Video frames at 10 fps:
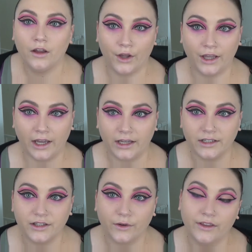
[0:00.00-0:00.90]
Okay,
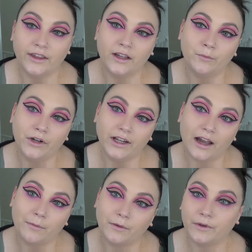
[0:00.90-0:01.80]
so I think I'm pretty
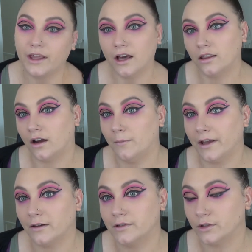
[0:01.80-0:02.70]
happy with how the eye
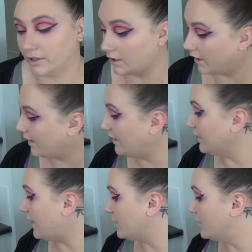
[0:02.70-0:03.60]
makeup is looking. I need
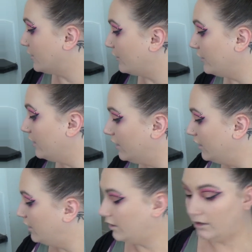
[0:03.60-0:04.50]
lashes though.
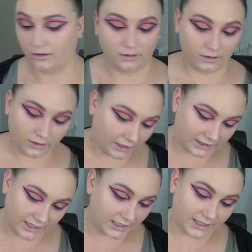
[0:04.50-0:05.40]
Like
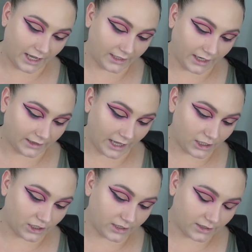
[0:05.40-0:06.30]
dead set, need
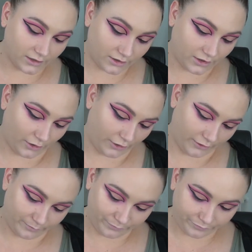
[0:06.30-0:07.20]
lashes. So
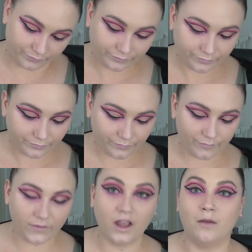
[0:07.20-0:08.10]

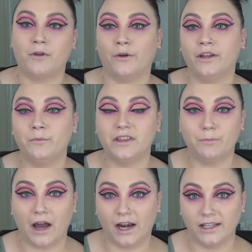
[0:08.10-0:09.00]
I'm going in with the
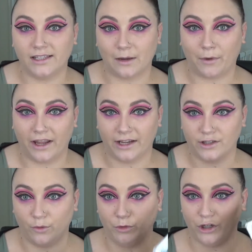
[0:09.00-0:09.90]
Party Stack by
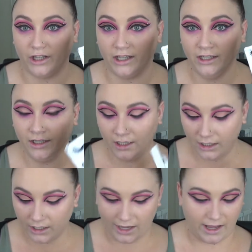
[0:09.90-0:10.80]
XO Beauty,
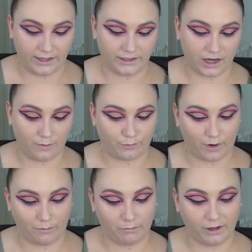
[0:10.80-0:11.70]
and I'm
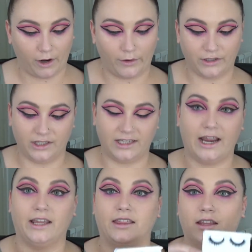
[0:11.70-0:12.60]
probably going to
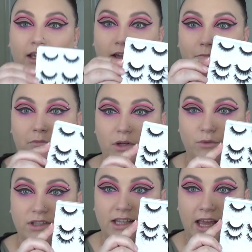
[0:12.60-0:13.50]
take the middle
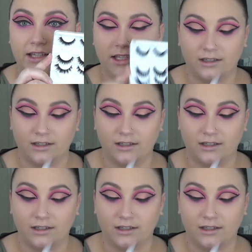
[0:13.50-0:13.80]
set.